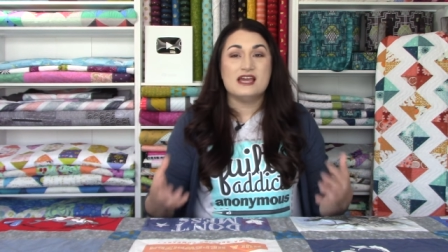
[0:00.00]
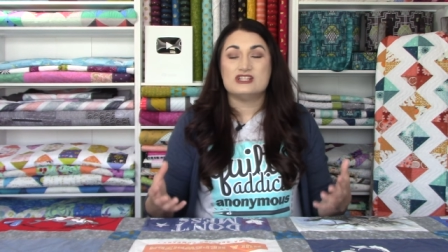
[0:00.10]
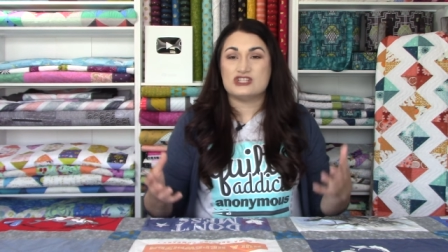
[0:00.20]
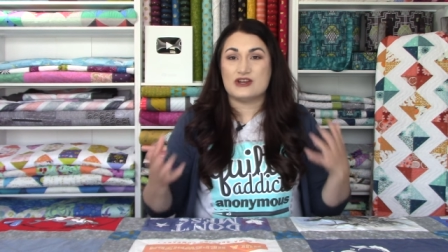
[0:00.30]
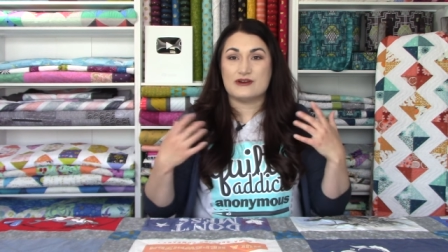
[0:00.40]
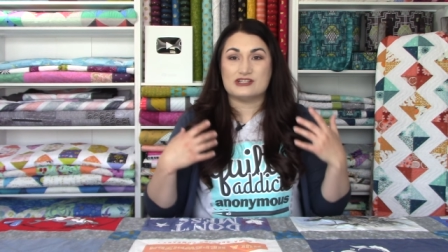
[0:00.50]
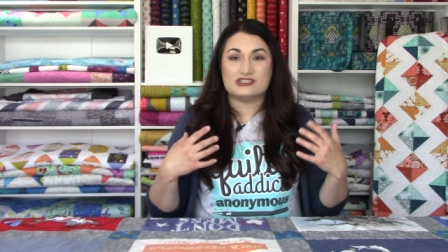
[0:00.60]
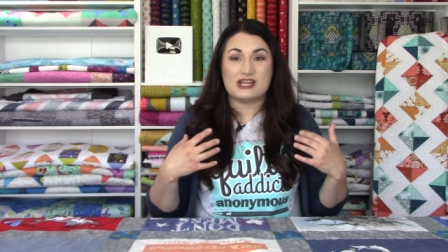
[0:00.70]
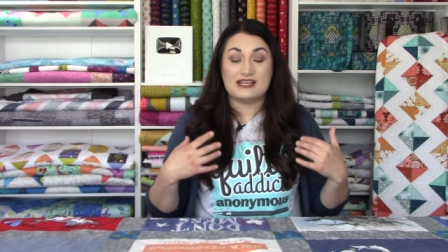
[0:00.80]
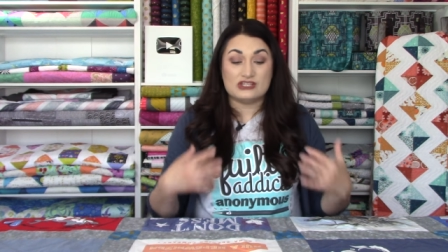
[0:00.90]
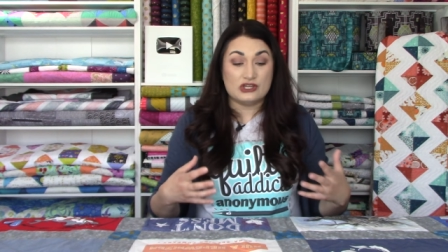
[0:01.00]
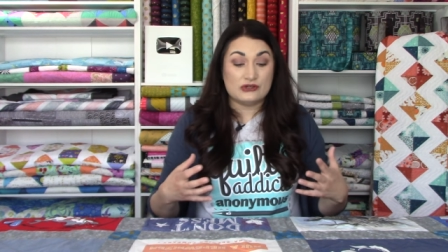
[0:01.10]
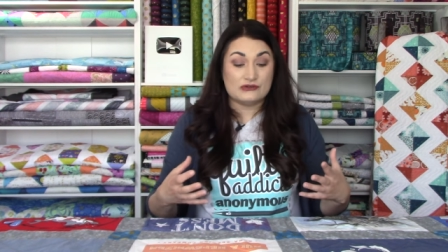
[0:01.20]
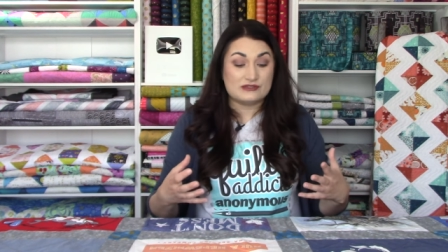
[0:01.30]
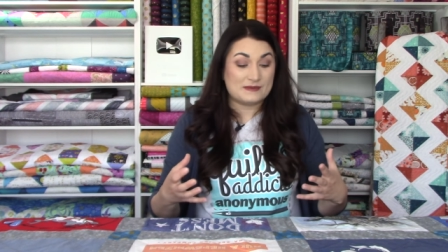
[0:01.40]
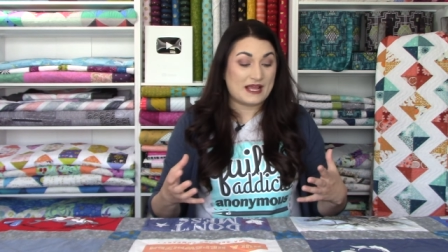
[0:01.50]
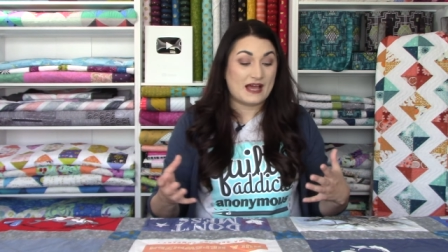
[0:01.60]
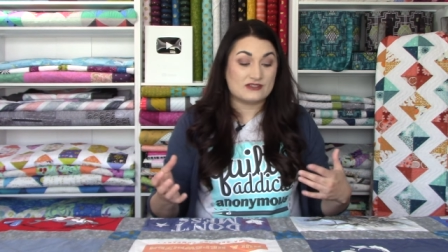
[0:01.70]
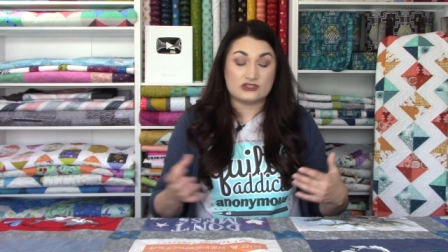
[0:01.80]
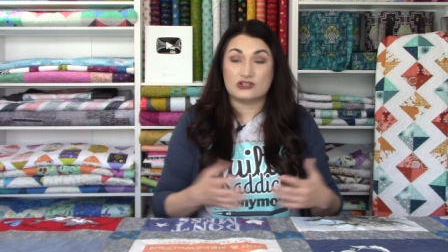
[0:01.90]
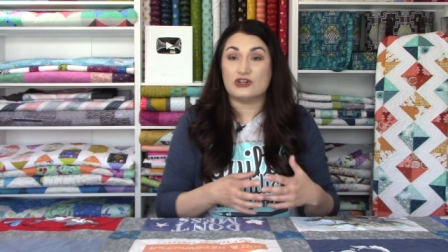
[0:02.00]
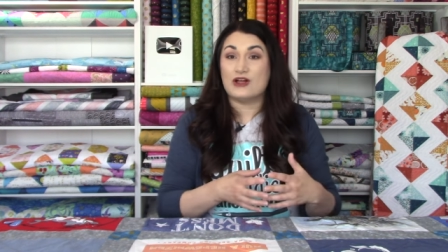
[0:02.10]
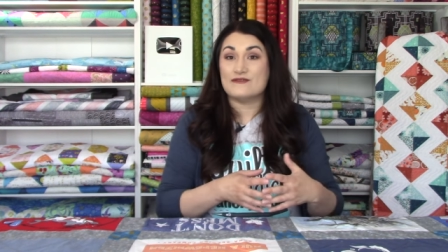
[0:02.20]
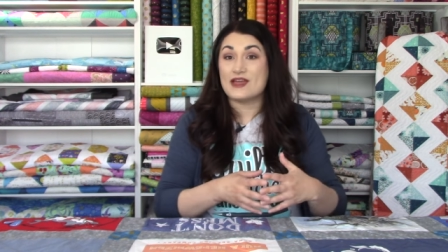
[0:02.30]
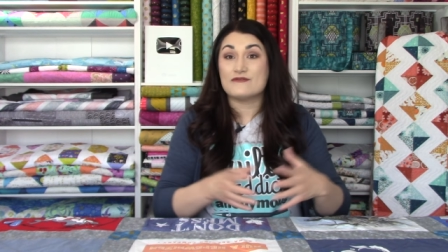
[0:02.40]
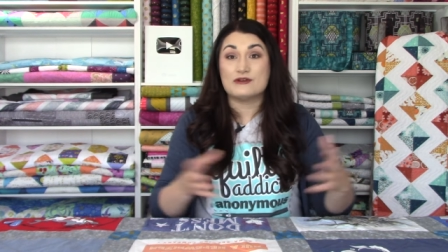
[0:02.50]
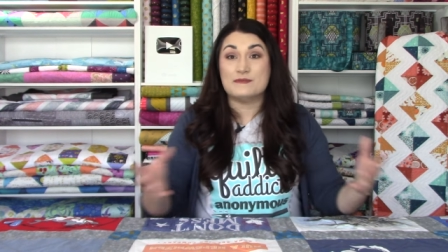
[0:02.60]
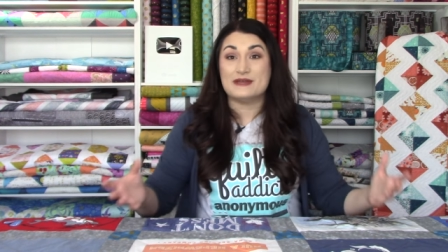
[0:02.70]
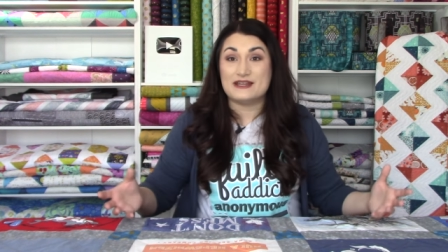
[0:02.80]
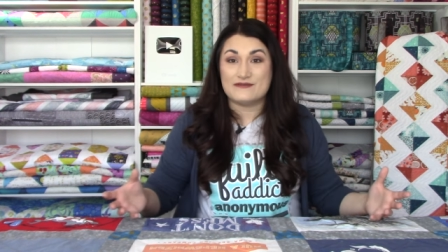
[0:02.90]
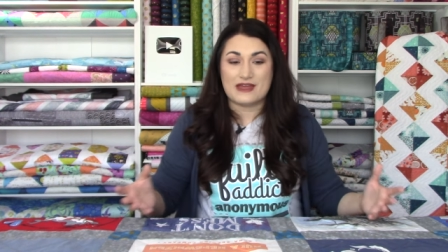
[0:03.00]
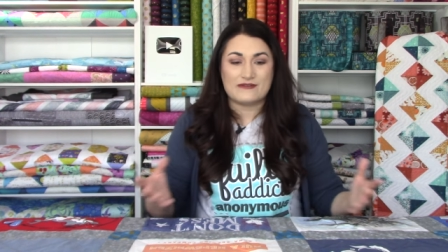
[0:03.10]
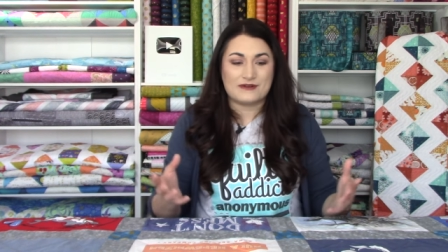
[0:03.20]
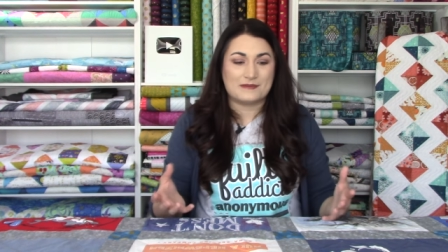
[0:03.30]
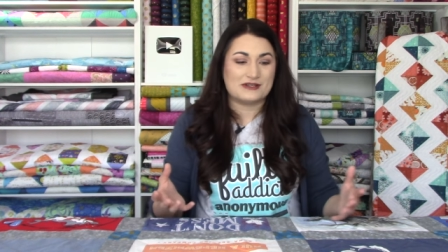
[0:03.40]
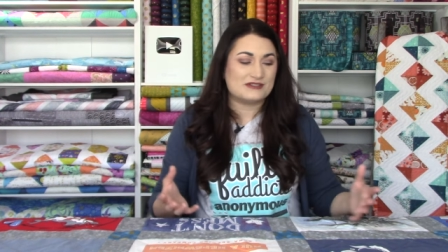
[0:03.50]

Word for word: cherish, and use because they're going to love every bit of it from their